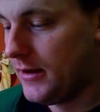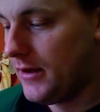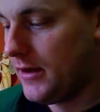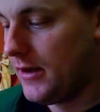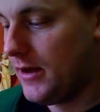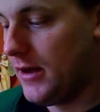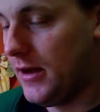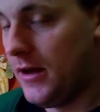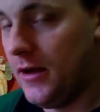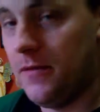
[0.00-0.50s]

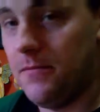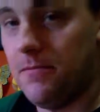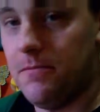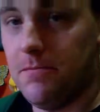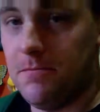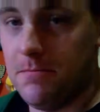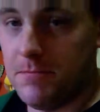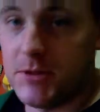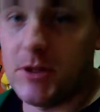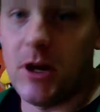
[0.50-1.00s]

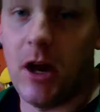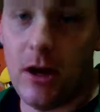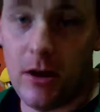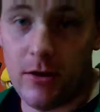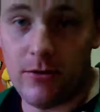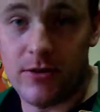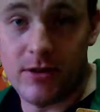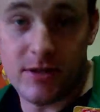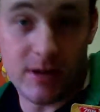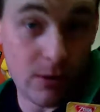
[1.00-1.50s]
Started
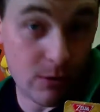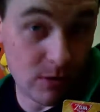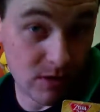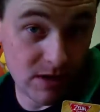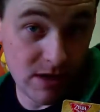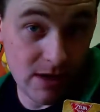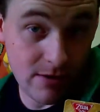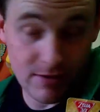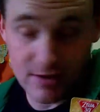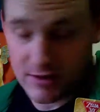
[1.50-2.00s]
off the Zelda
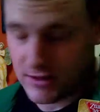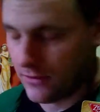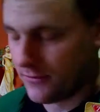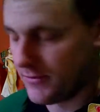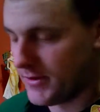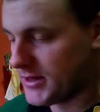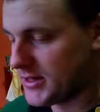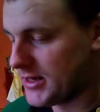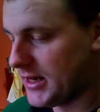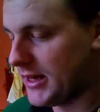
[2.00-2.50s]
series,
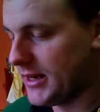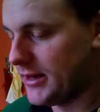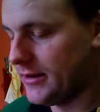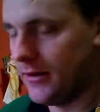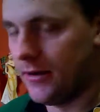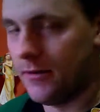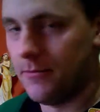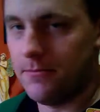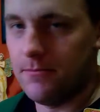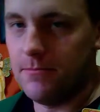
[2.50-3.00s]
obviously,
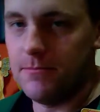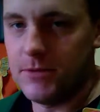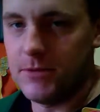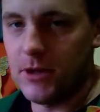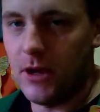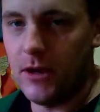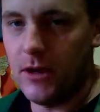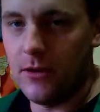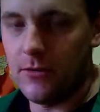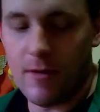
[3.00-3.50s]
not
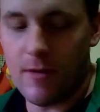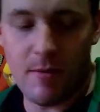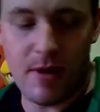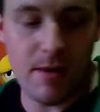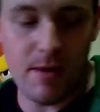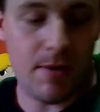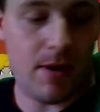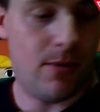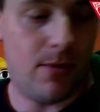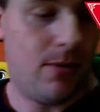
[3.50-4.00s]
started off
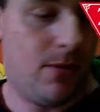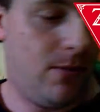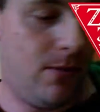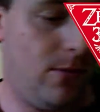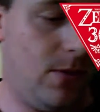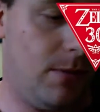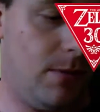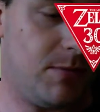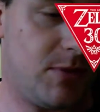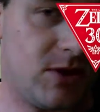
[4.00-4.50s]
Amiibo.
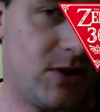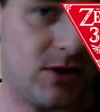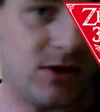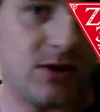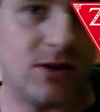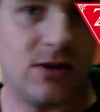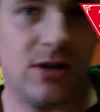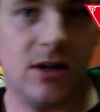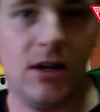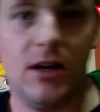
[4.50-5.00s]

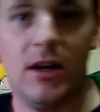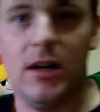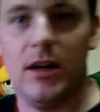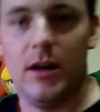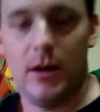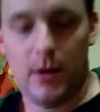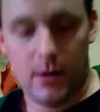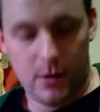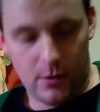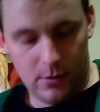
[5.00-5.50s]
Whoops!
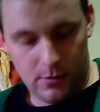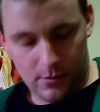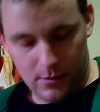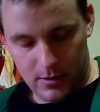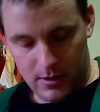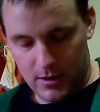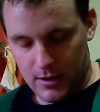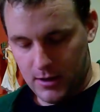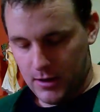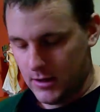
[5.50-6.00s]

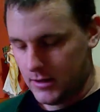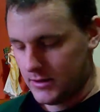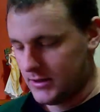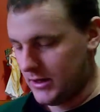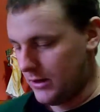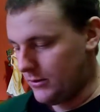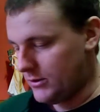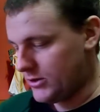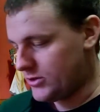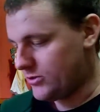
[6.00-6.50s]
Well,
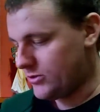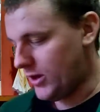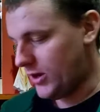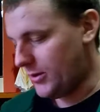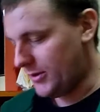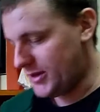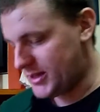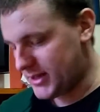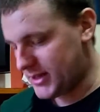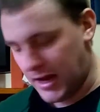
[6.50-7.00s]
Zelda's trying
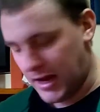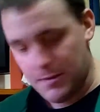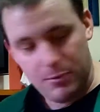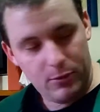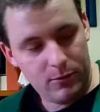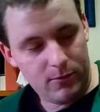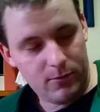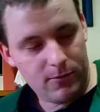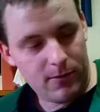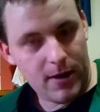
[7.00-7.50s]
to escape
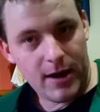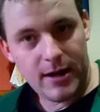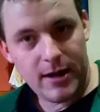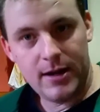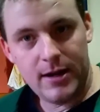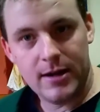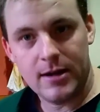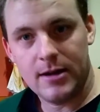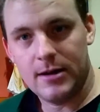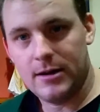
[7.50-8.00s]
already.